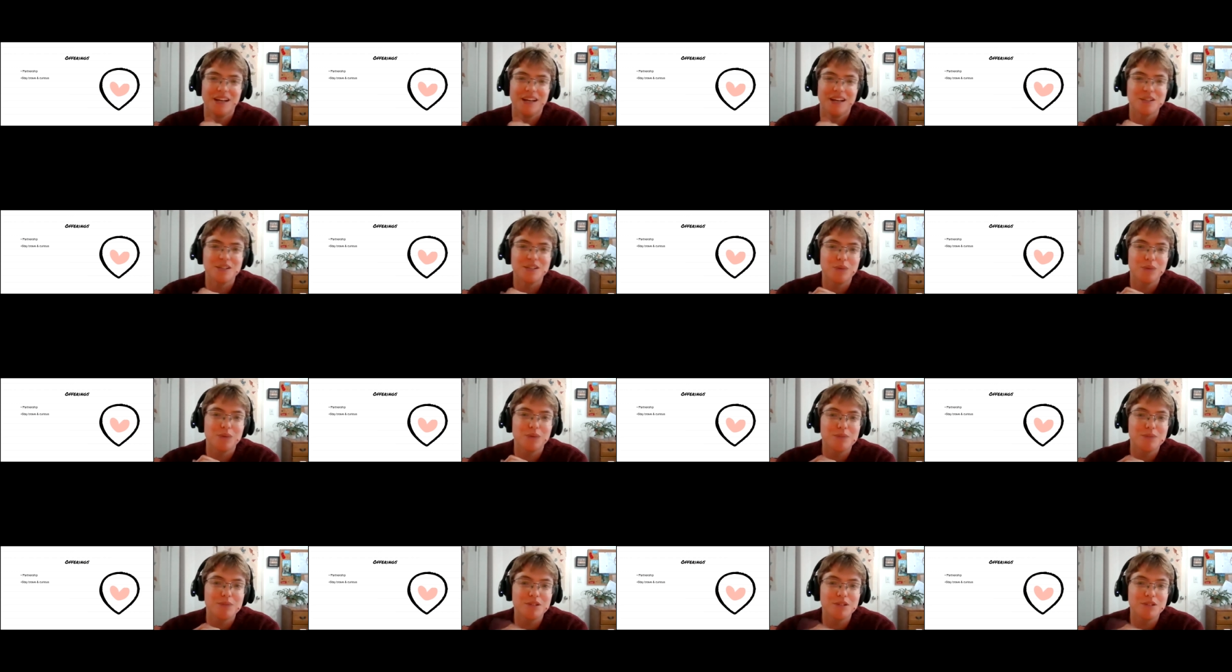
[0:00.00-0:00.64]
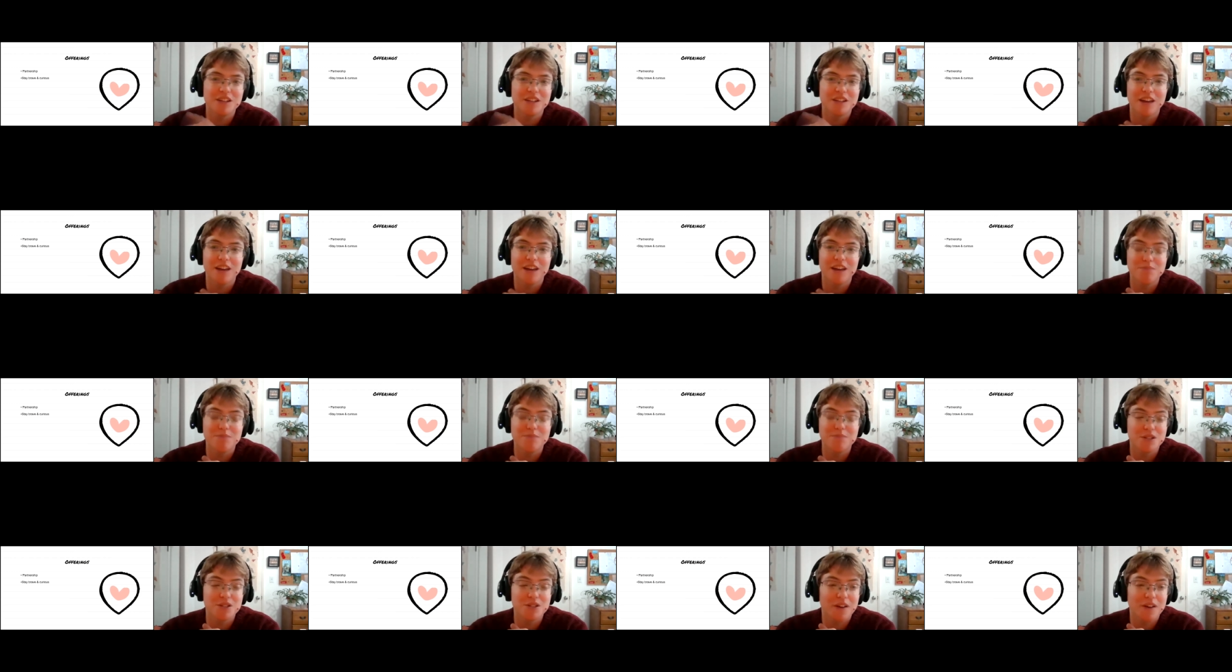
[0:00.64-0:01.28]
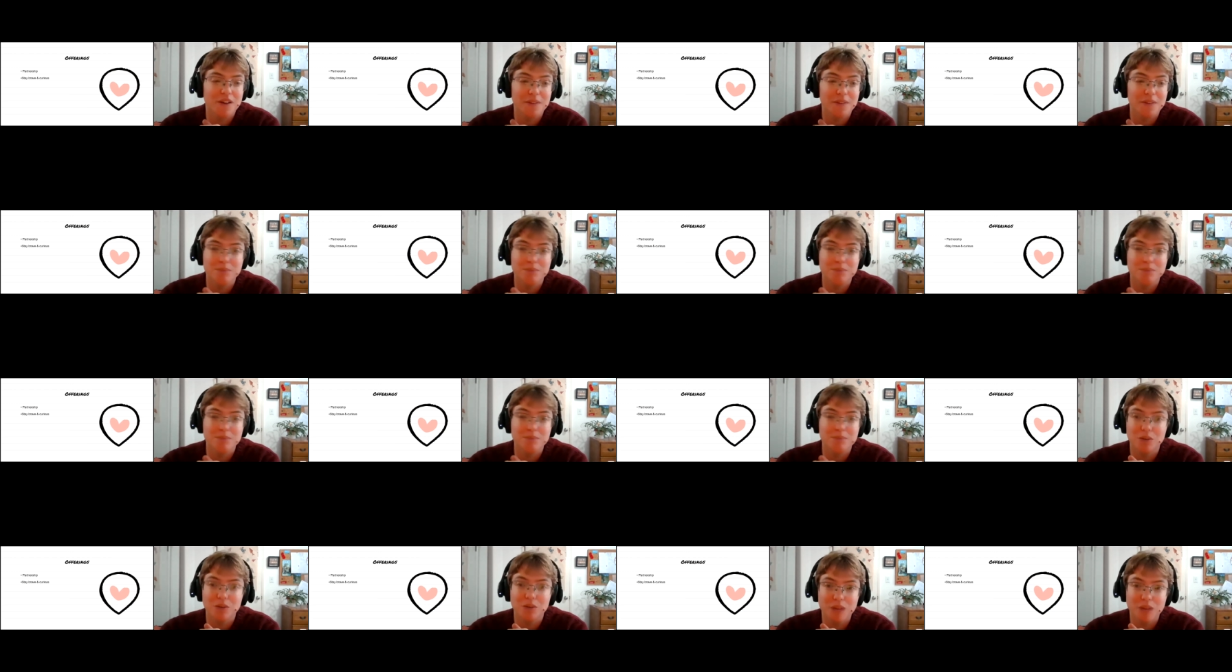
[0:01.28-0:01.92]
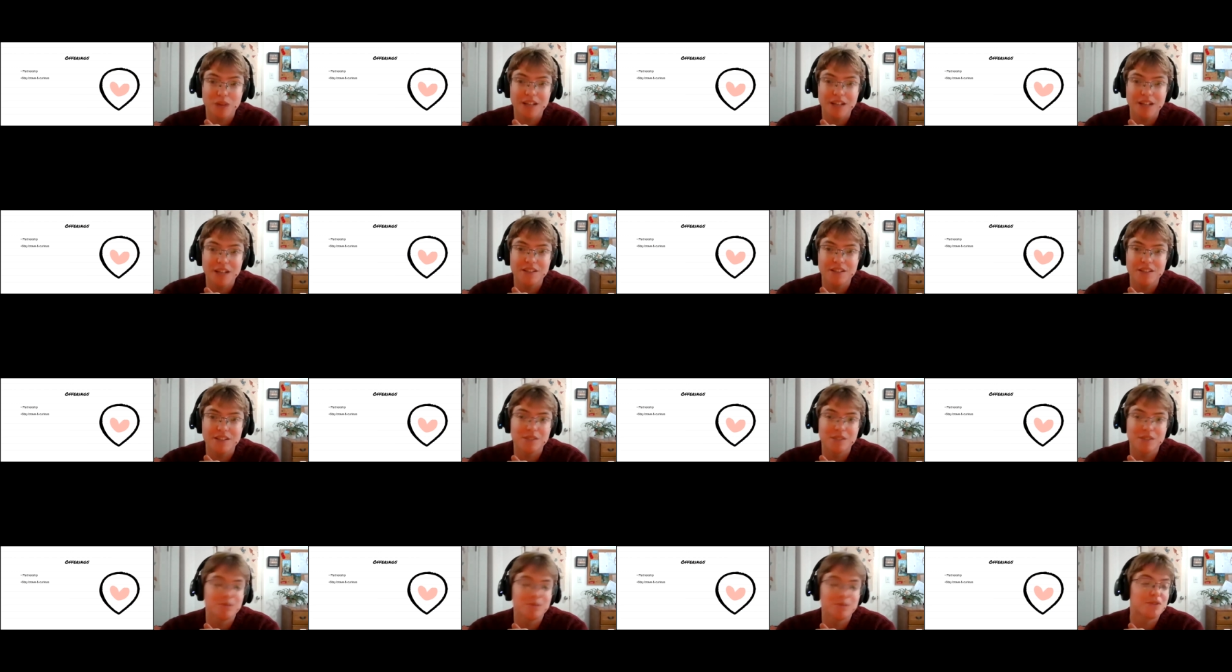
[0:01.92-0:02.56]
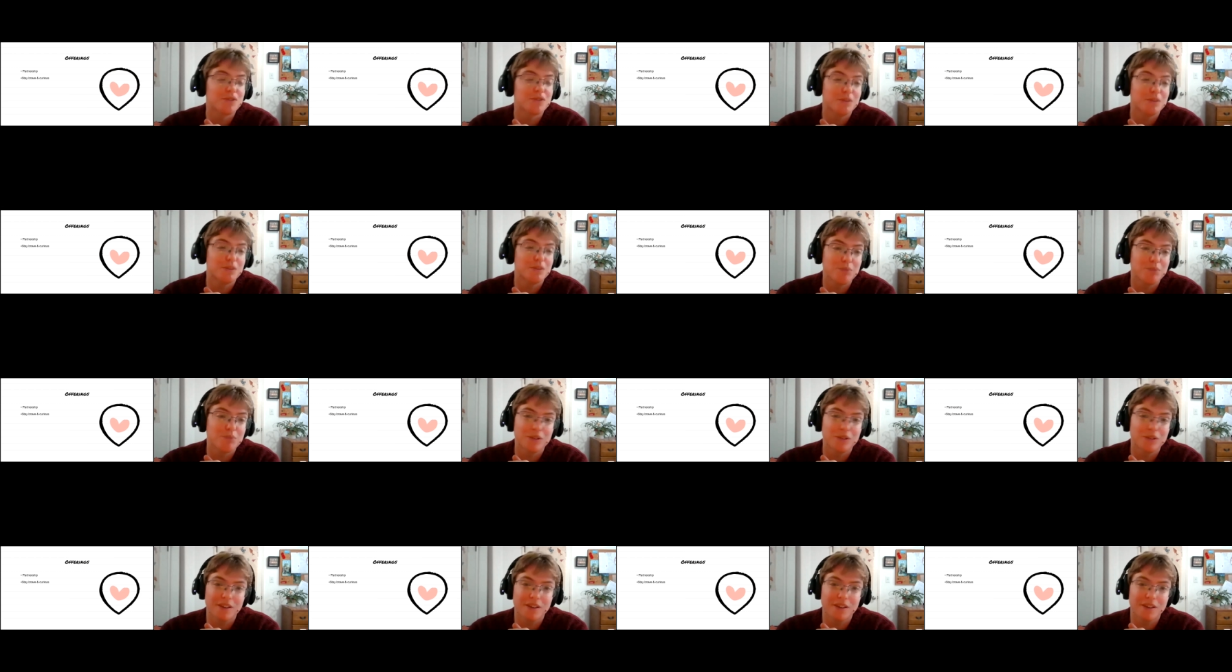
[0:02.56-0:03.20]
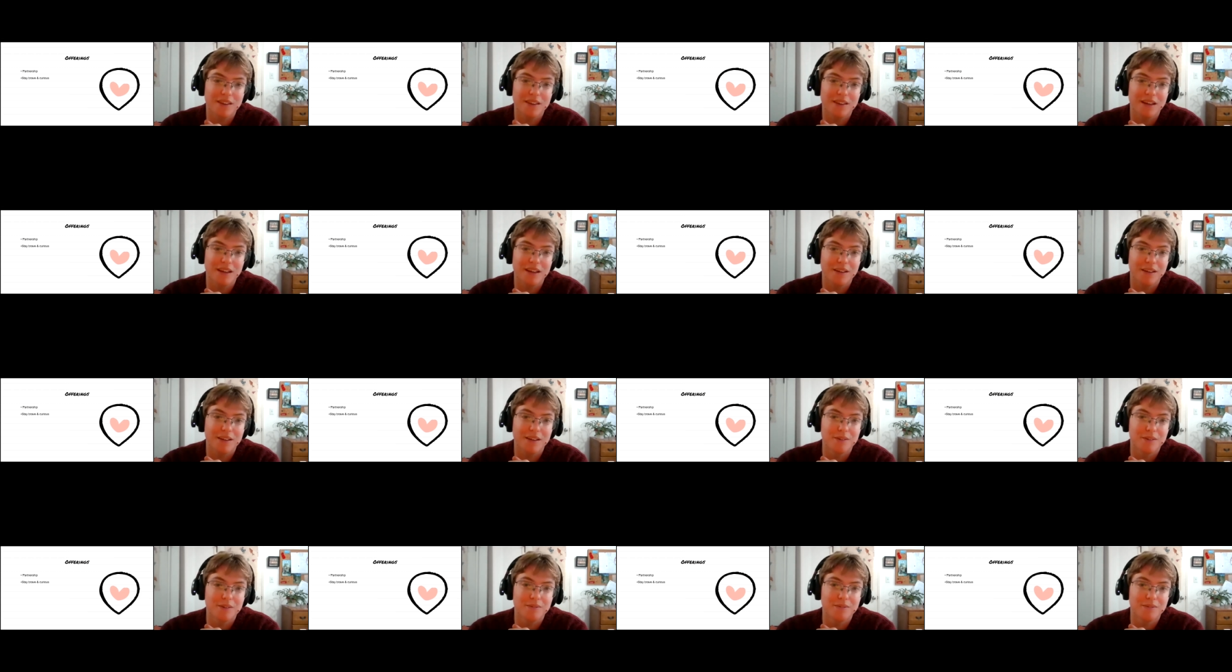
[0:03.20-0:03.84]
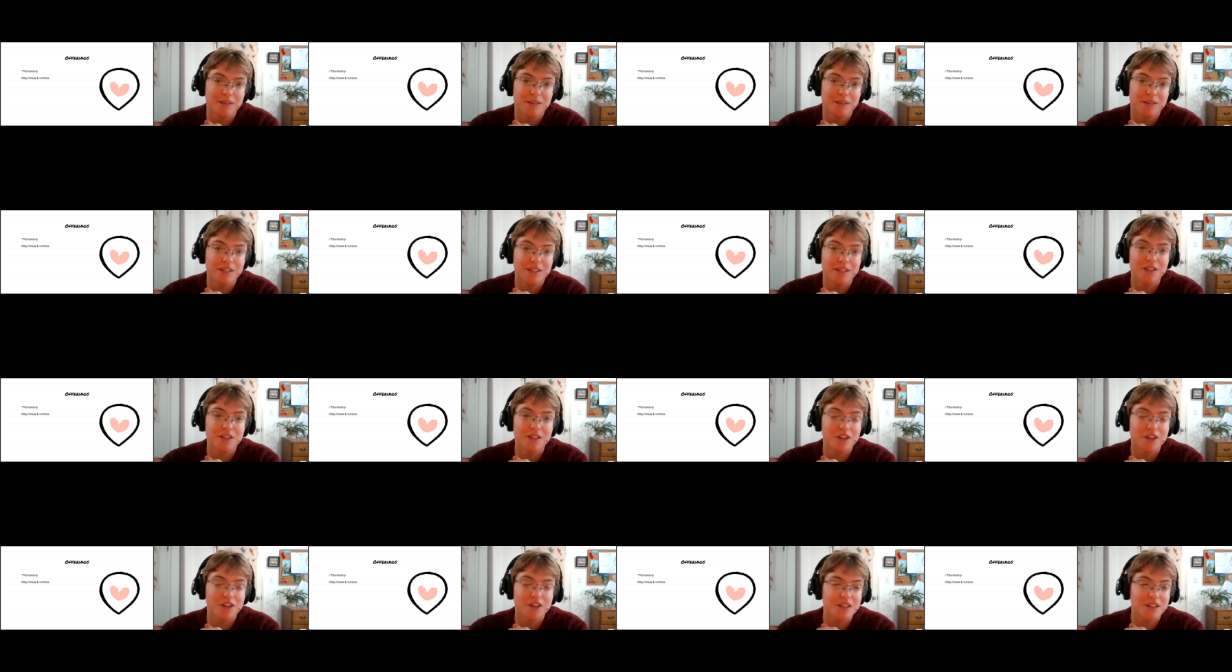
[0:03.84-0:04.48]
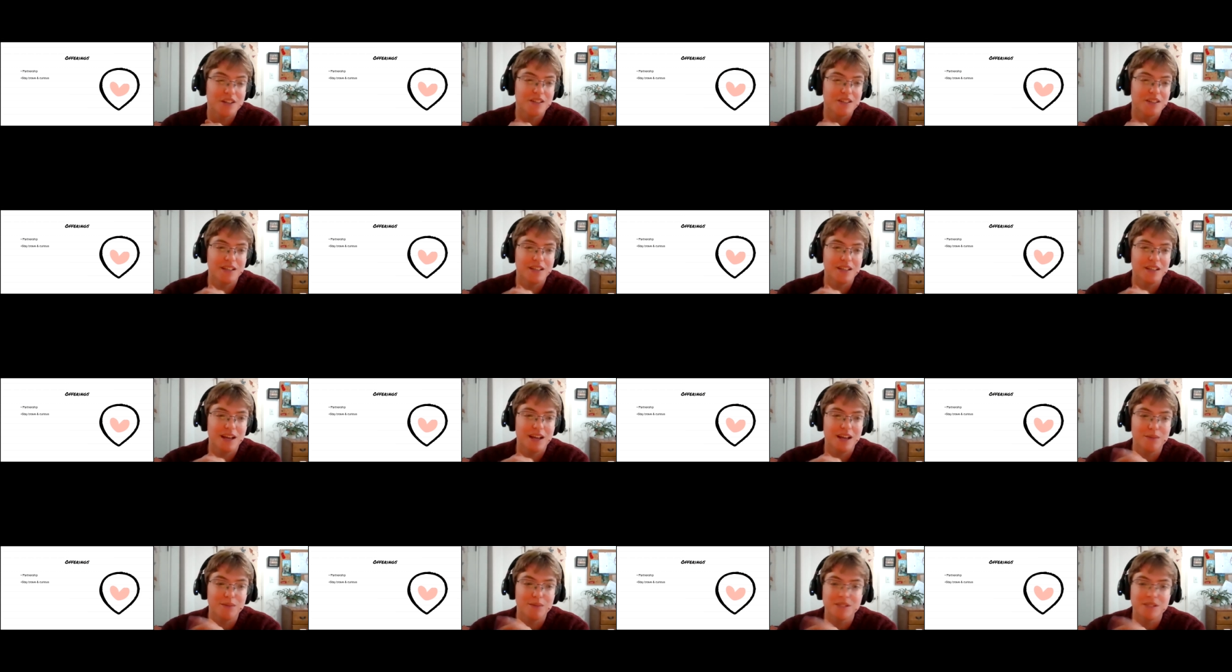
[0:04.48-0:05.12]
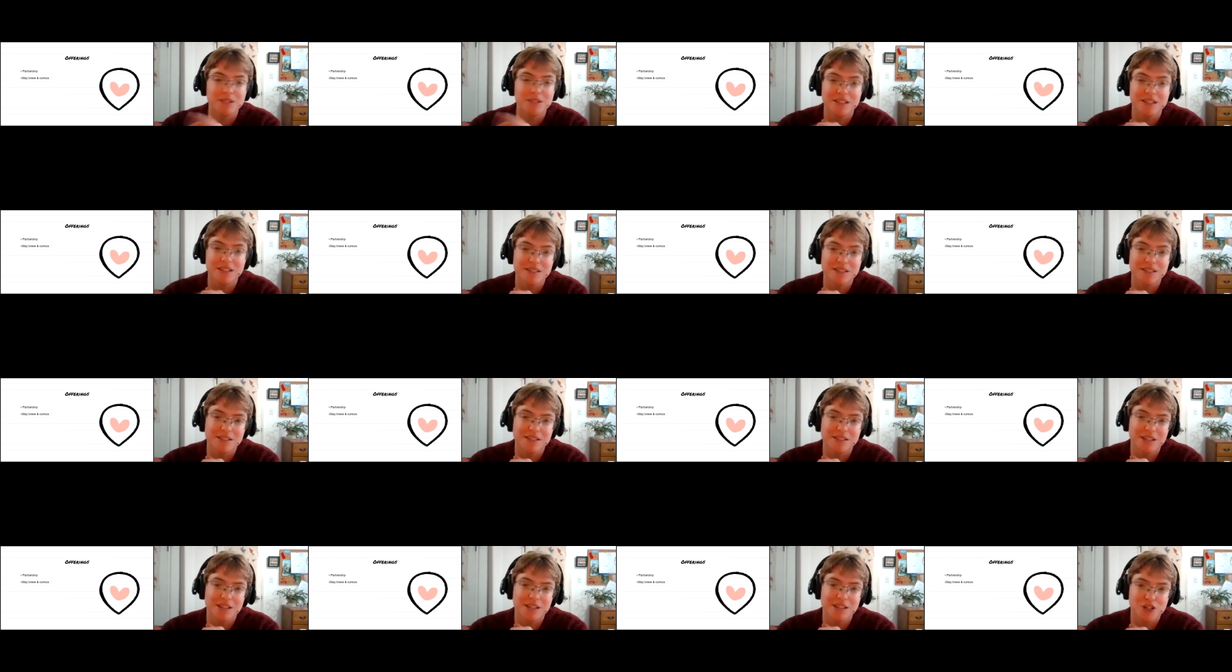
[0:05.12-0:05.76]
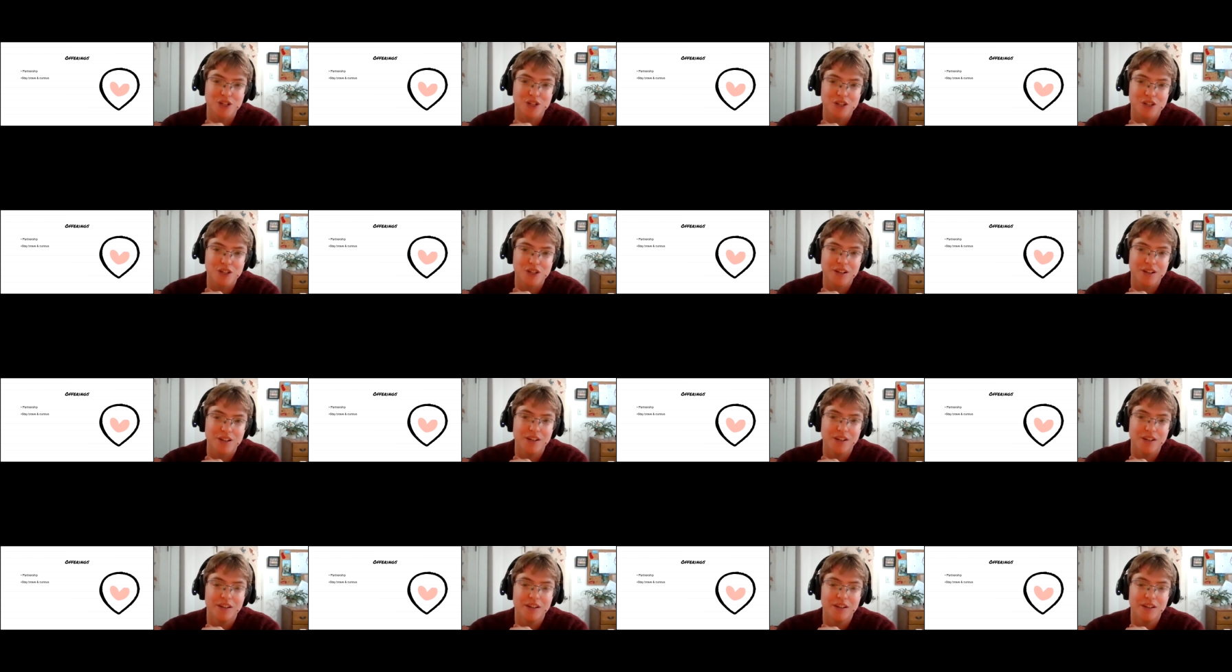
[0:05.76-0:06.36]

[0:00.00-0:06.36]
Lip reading: As a white person, I've been taught that being right is the most important thing, and curiosity helps ease this tension.